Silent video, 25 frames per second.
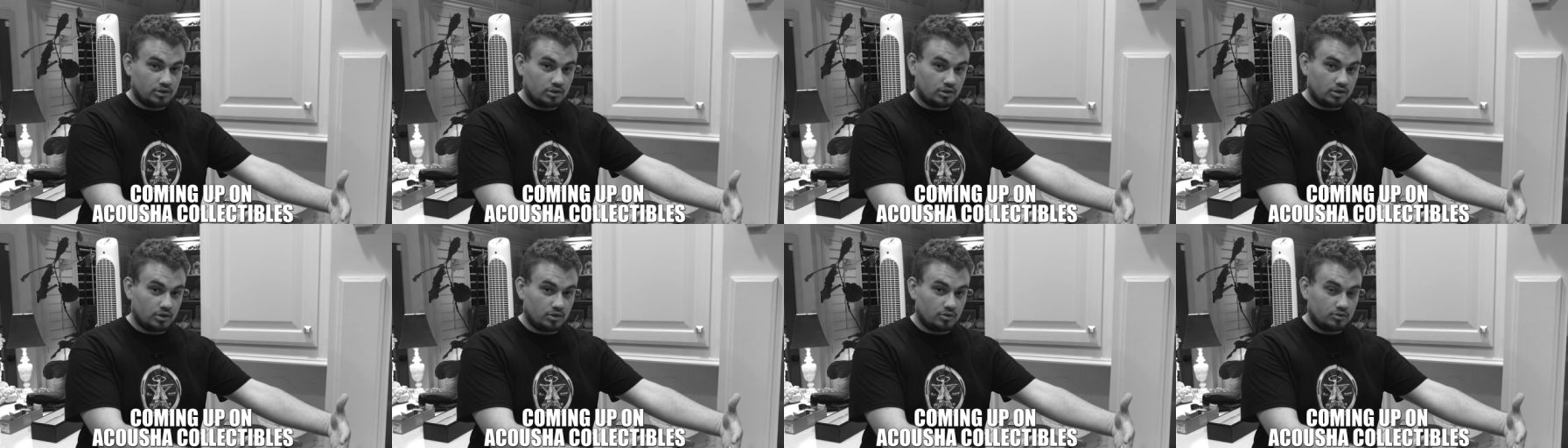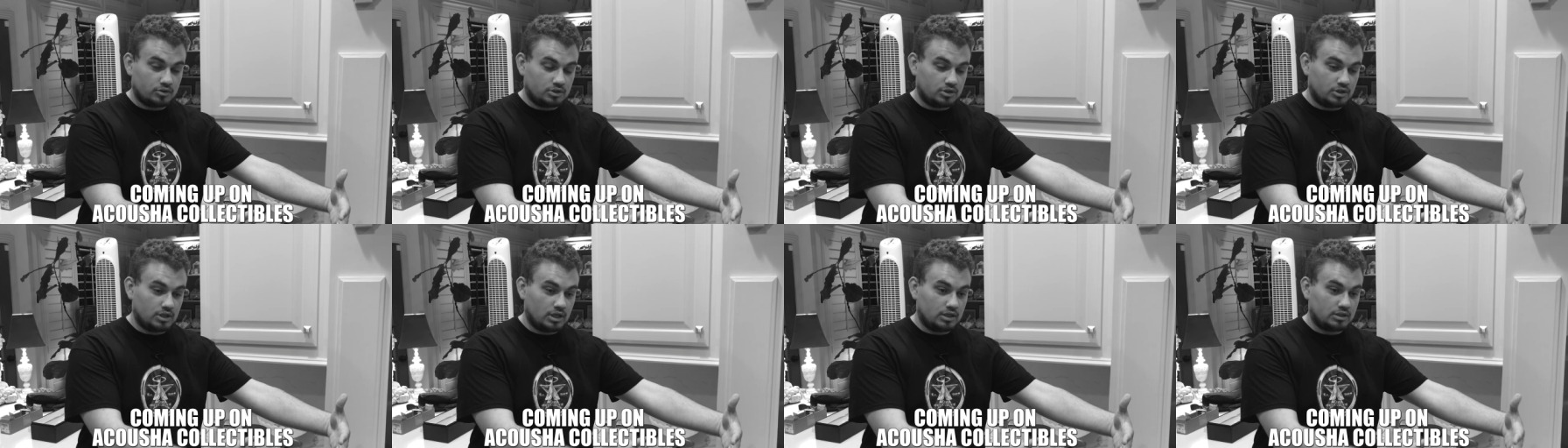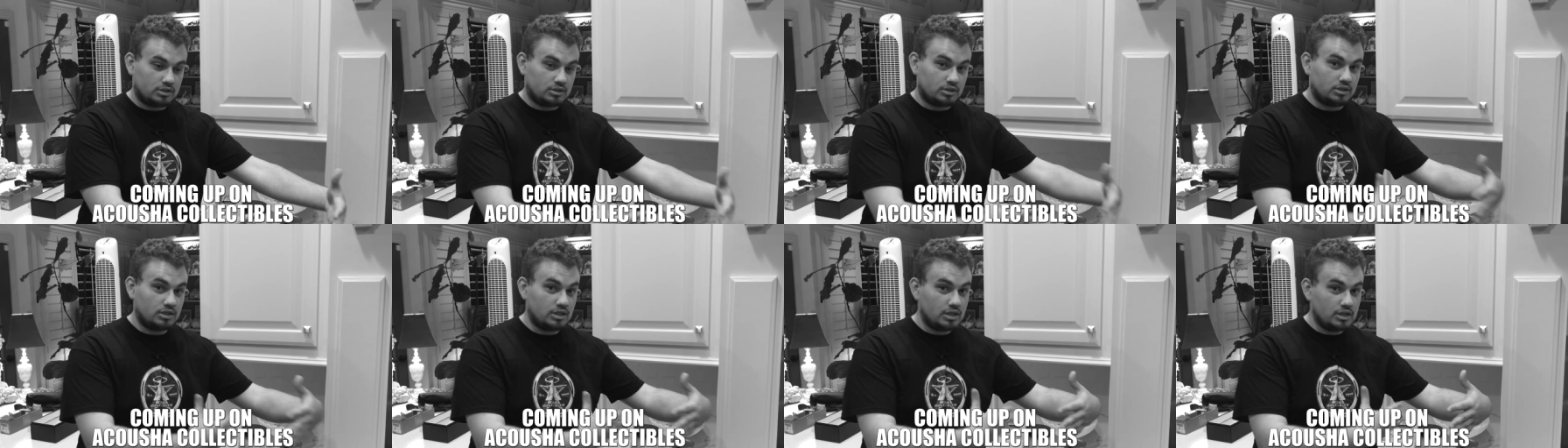
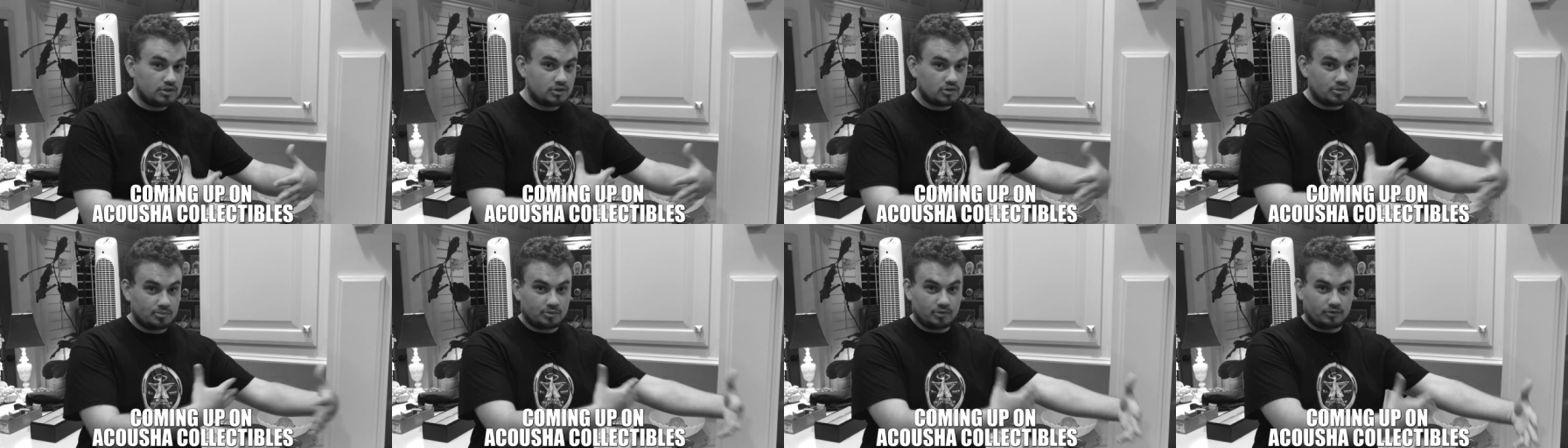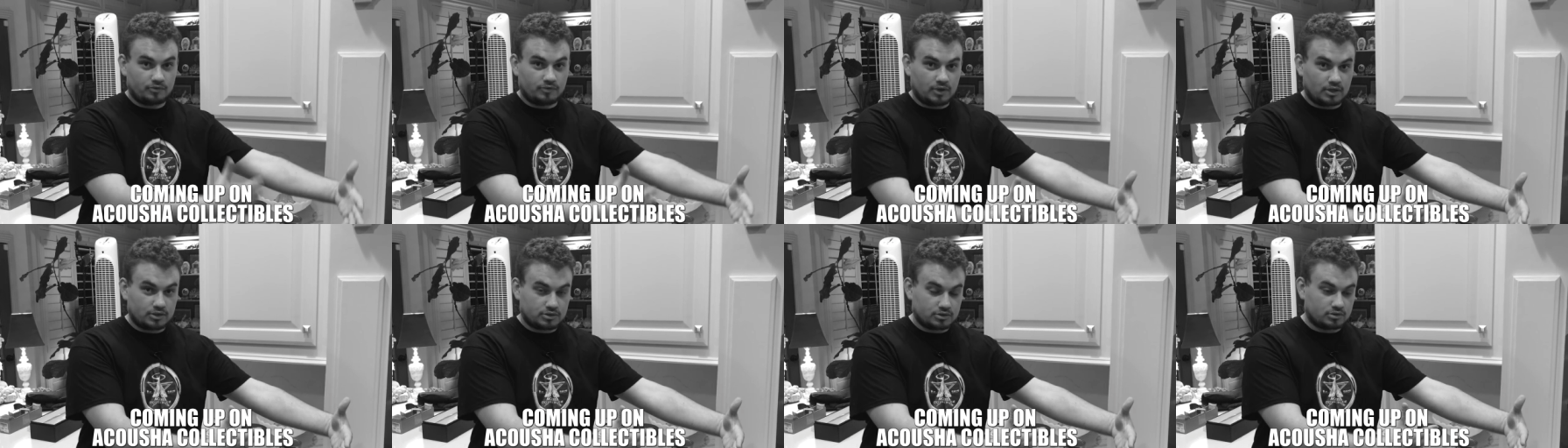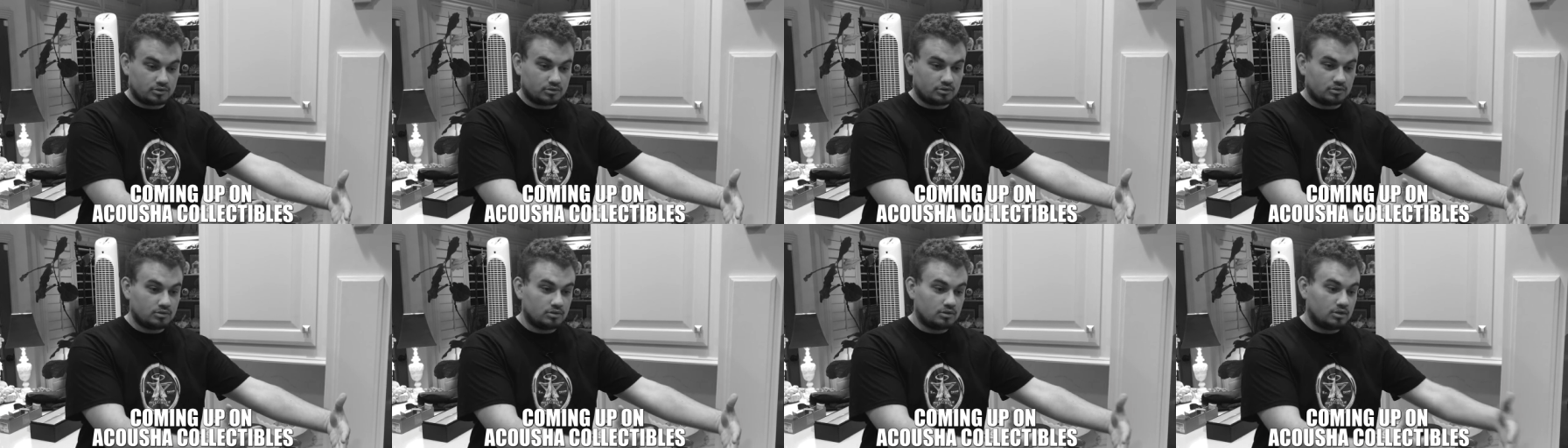negotiation. He's the
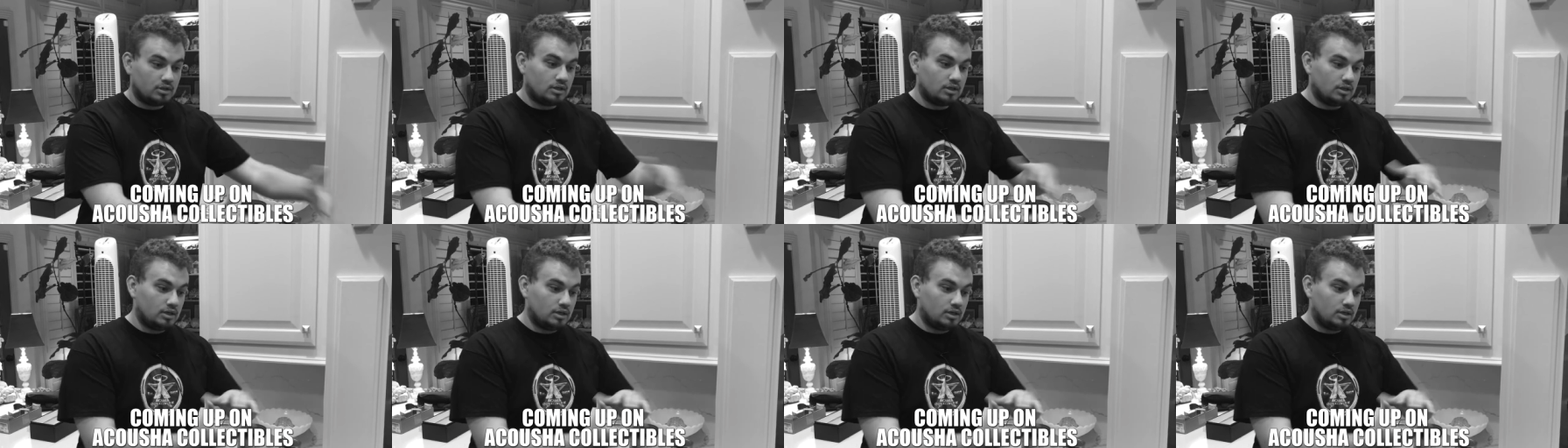professional.